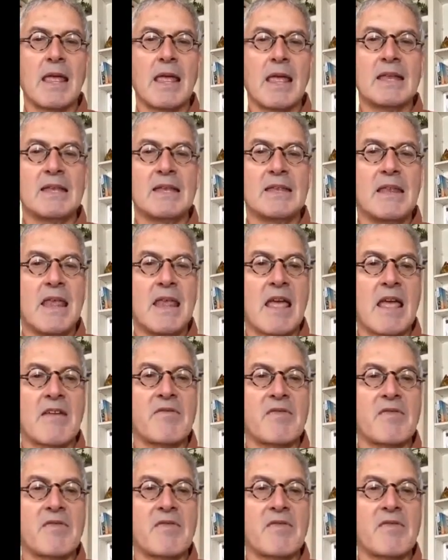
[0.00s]
And
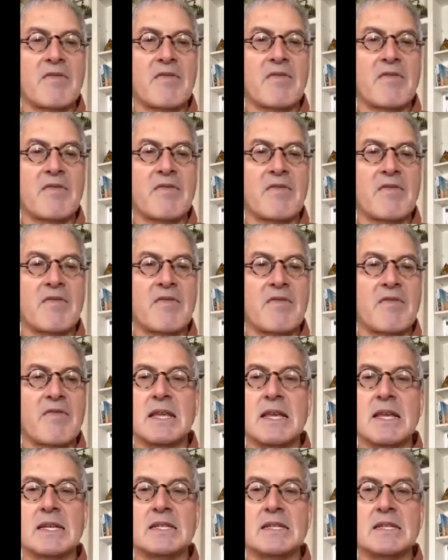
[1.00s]
they've eliminated
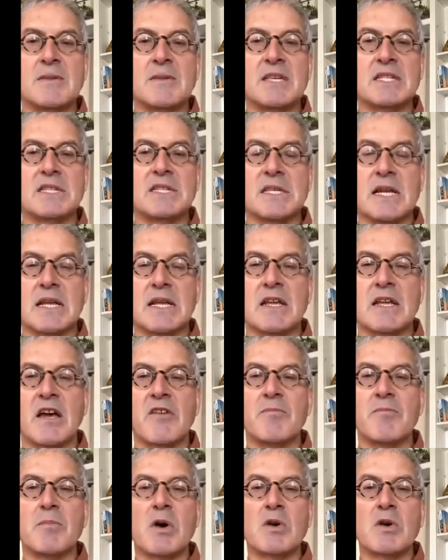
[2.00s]
the endemicity
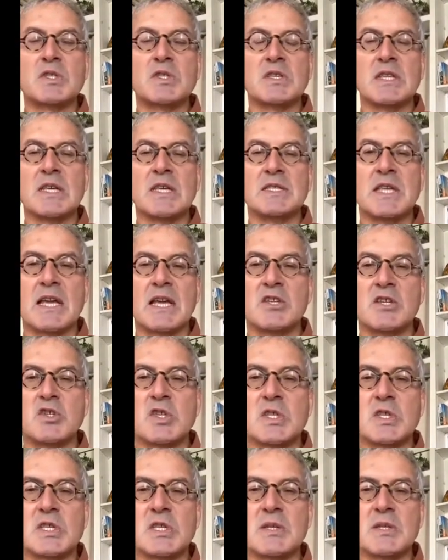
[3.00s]
of most of these
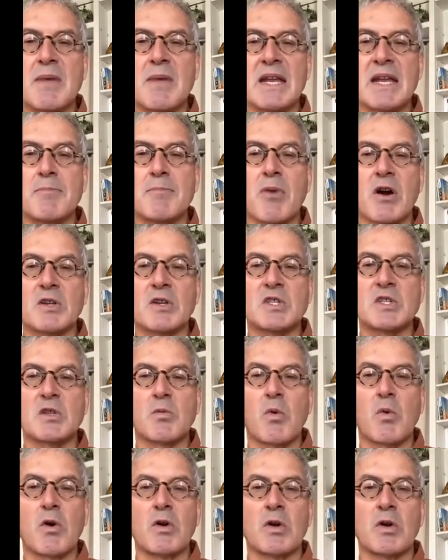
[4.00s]
agents in many parts of
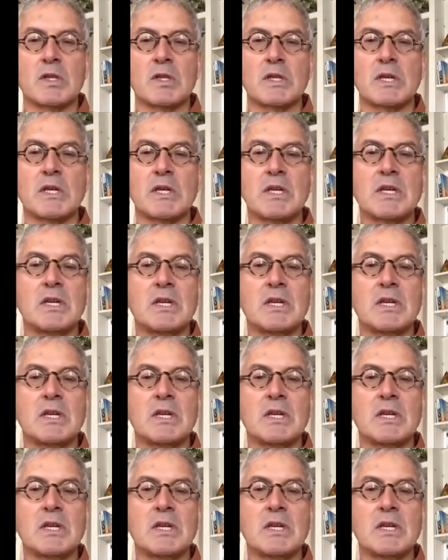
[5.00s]
the world,